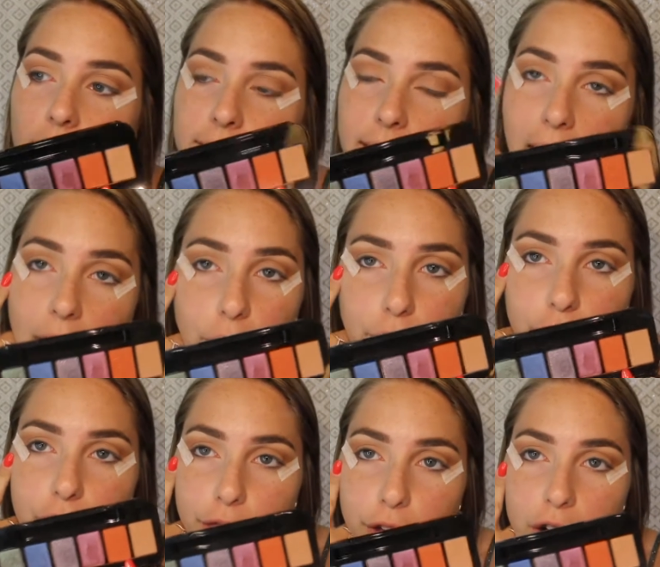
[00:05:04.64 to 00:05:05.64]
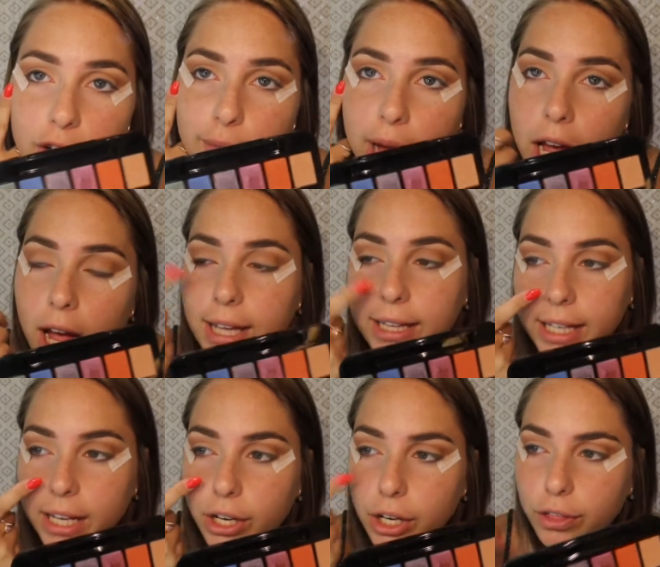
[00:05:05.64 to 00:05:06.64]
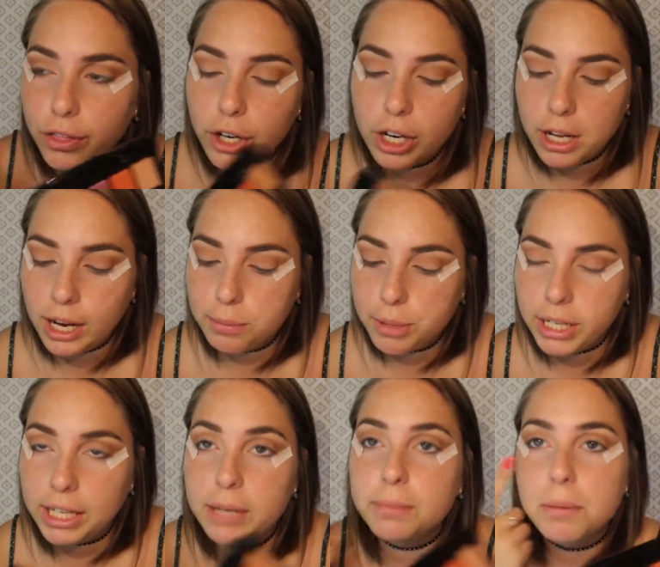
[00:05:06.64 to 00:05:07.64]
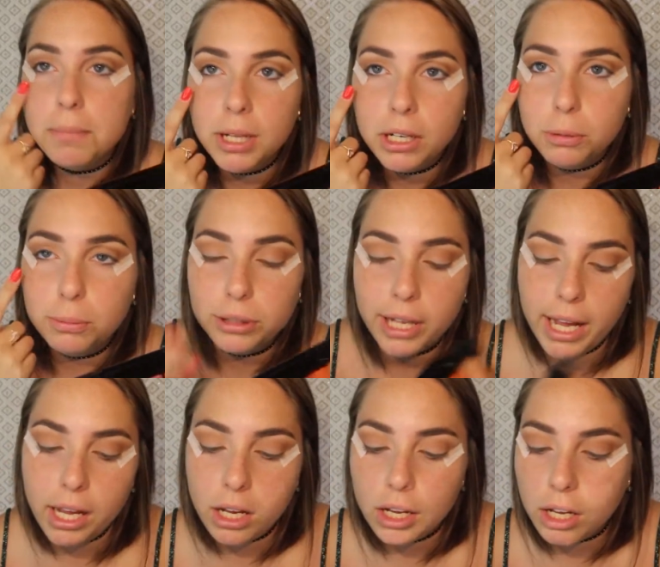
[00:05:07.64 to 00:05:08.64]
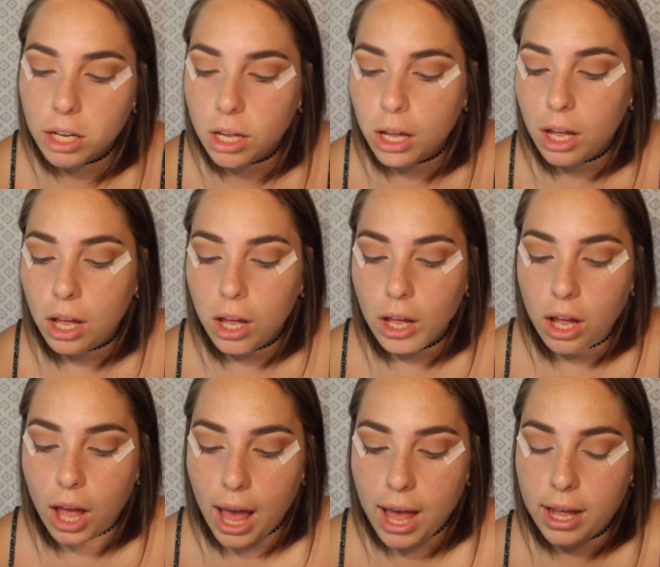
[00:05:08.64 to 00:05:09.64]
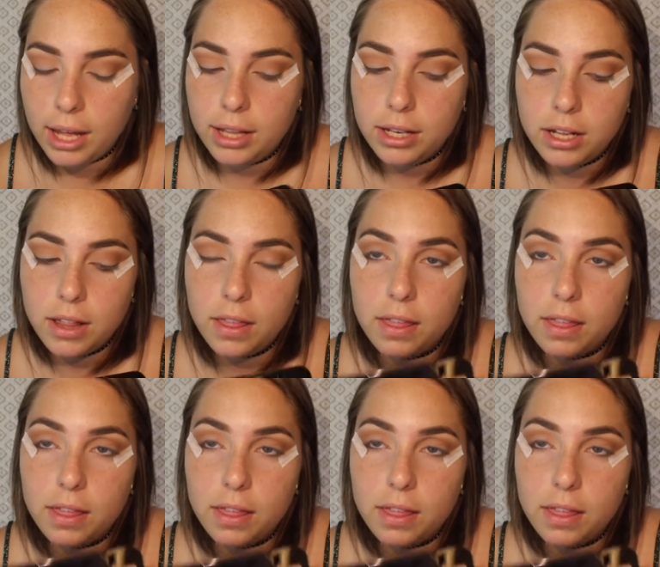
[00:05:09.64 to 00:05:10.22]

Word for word: on the outer third of my eye, the inner third, and I'm going to keep the middle blank. And